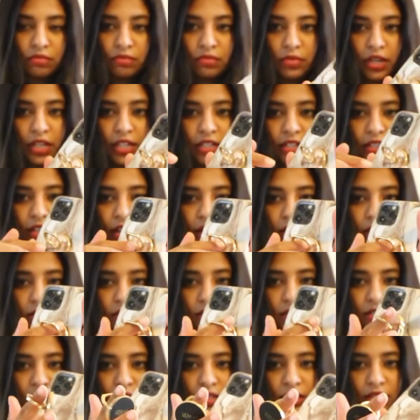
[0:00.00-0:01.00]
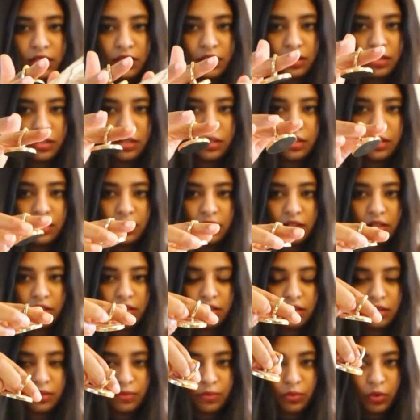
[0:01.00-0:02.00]
it does
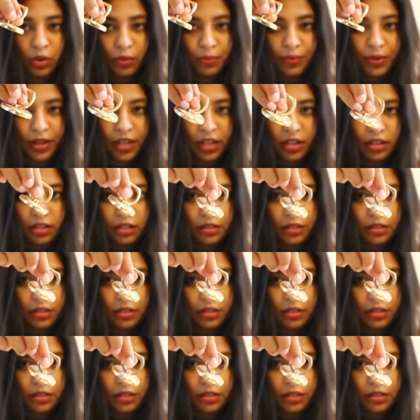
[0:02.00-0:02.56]
pop in,